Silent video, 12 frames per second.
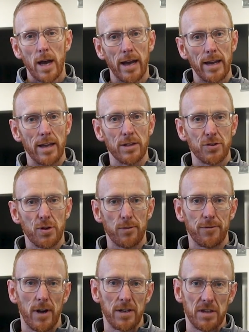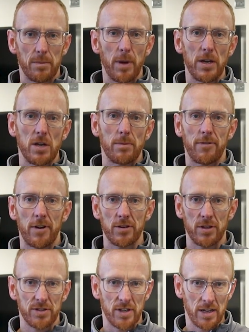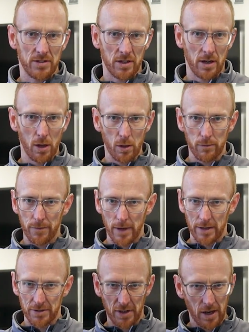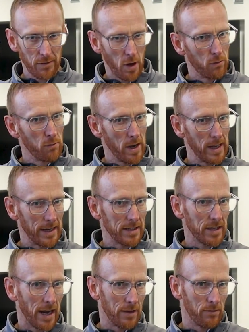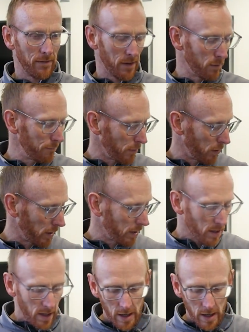Hi, it's Stuart Fraser, PGA Professional at Sneinton Golf, and today I've got a really exciting review for you.